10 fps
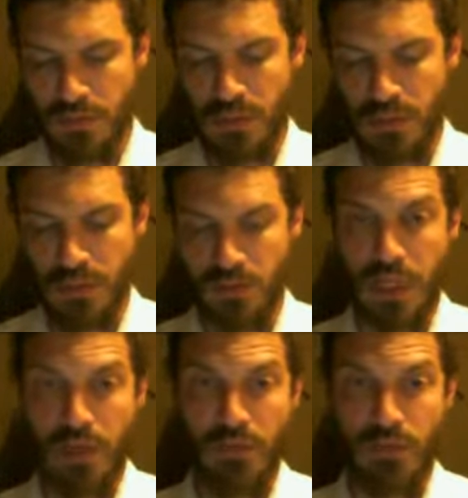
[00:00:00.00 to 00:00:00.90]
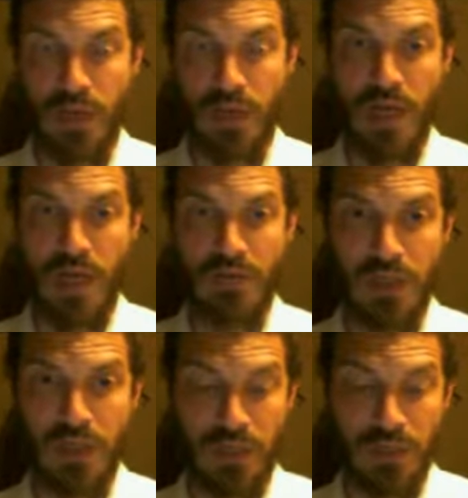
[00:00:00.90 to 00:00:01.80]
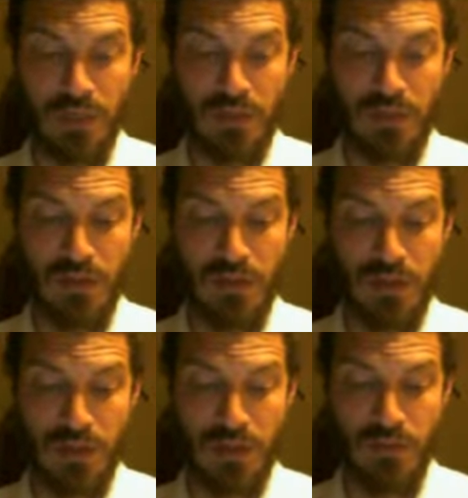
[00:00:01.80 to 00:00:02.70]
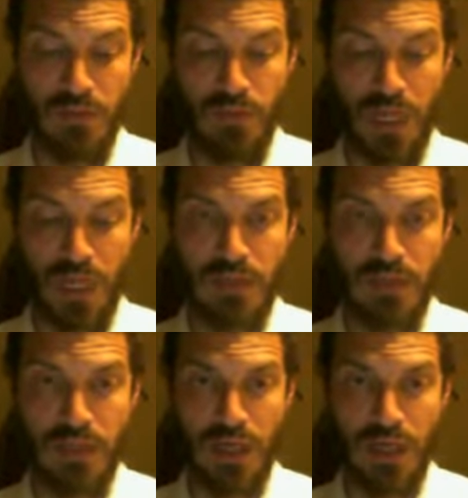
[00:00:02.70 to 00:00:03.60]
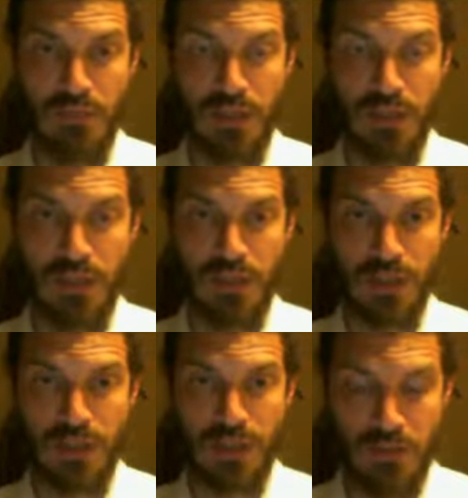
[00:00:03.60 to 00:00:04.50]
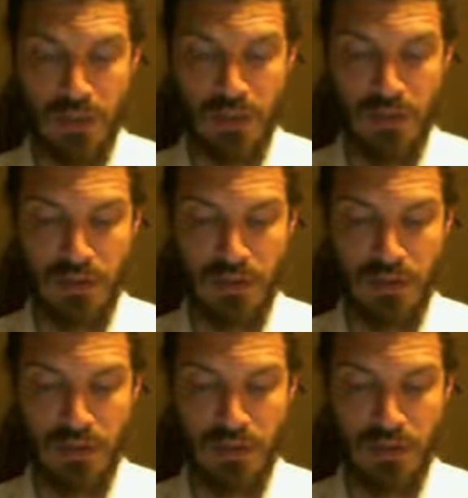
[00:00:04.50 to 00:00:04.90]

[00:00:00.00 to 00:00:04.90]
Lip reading: So again, we are having here, we were asking how much can it be,